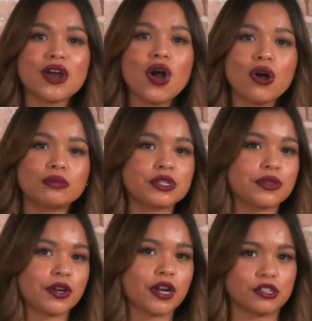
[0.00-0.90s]
home to
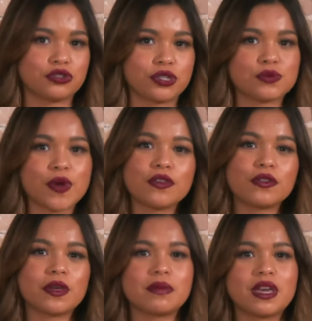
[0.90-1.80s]
their countries rather
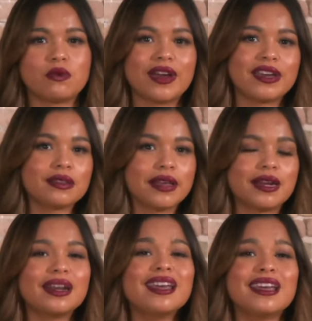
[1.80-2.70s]
than being
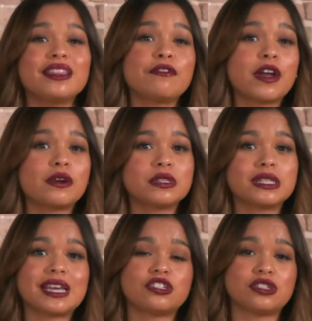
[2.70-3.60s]
regulated in the federal
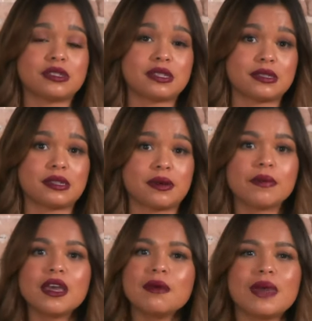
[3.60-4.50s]
detention system,
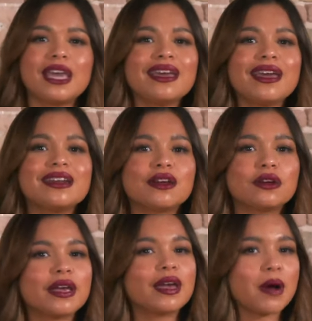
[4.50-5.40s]
making it
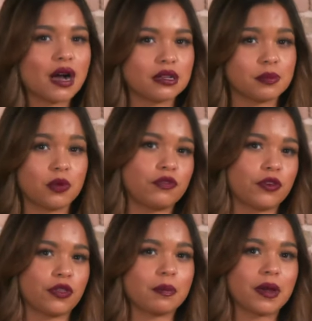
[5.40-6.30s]
nearly impossible
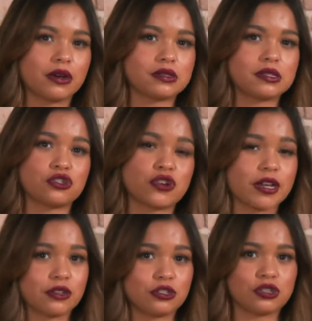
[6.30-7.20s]
for their parents to
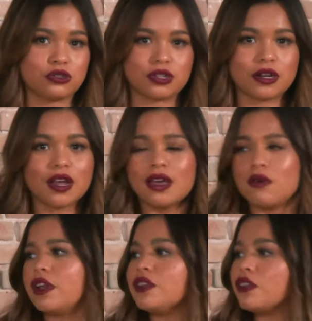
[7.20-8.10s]
track their children.
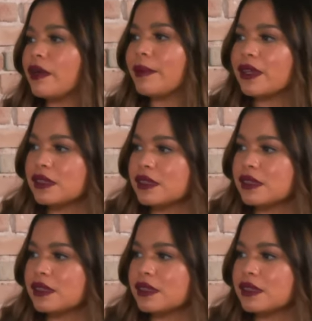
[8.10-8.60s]
What do you think about